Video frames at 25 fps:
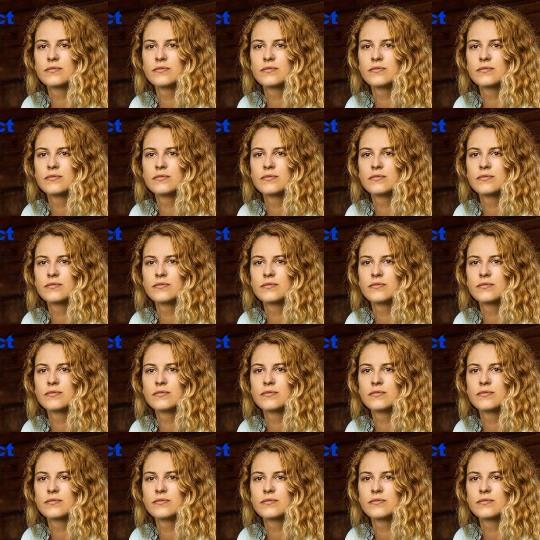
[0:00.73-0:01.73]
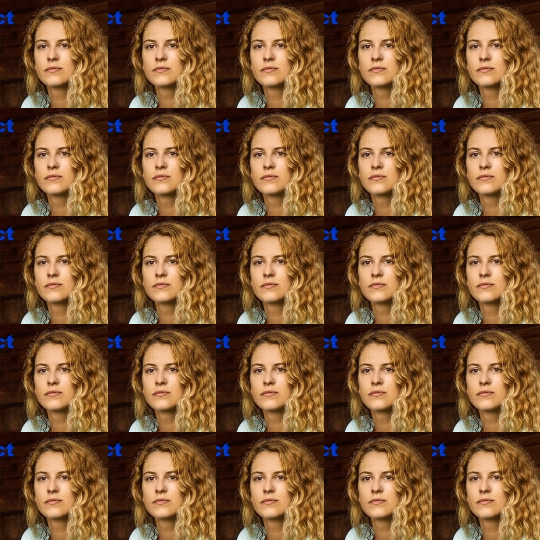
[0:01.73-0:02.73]

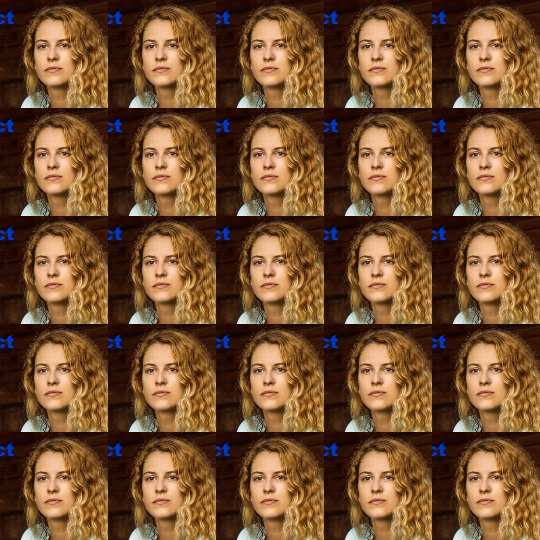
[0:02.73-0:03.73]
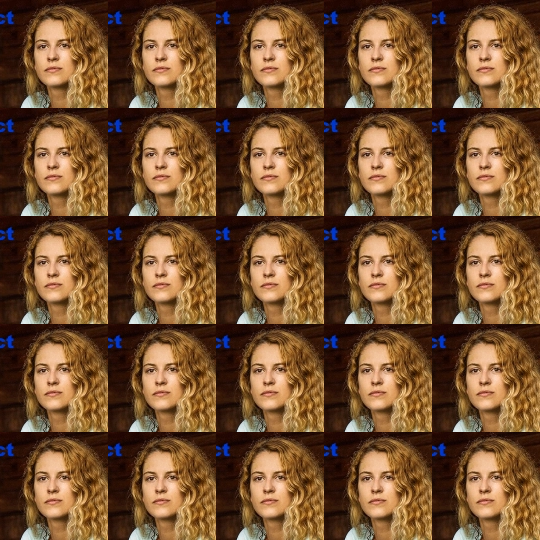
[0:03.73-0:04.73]

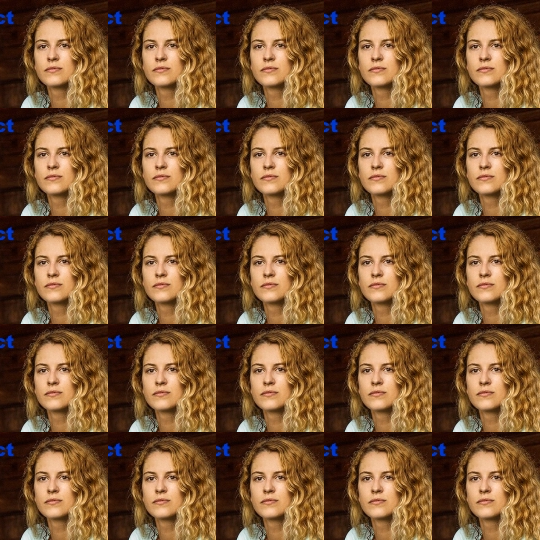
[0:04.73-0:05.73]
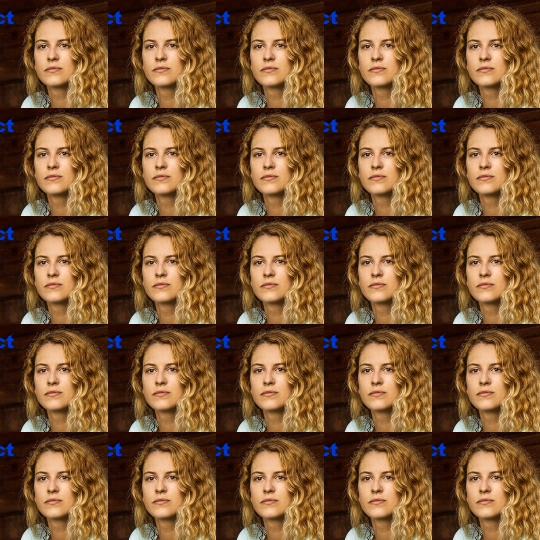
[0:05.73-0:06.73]

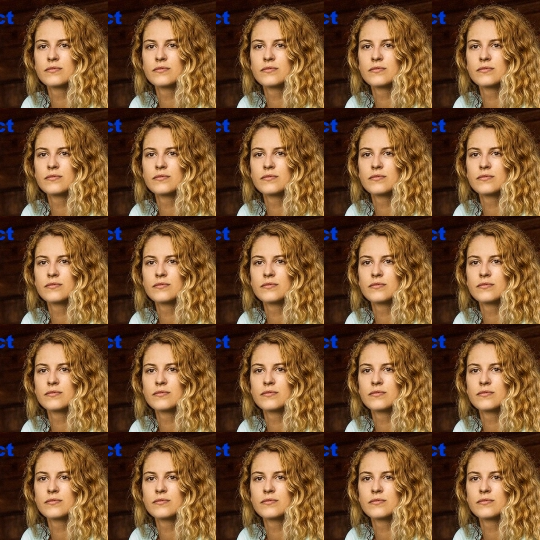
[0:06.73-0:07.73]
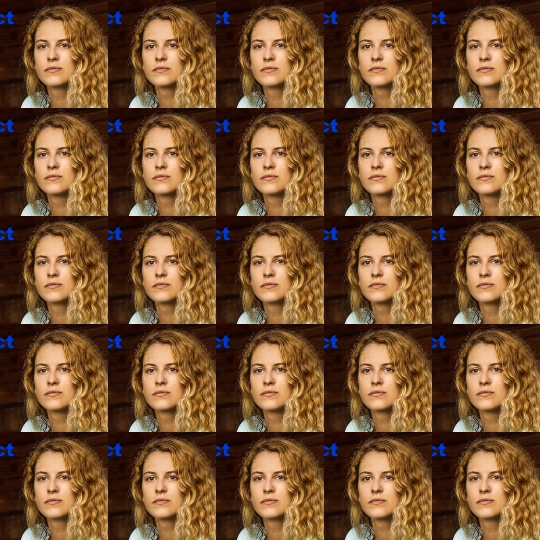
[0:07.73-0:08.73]
The face doesn't move, so there is nothing to read.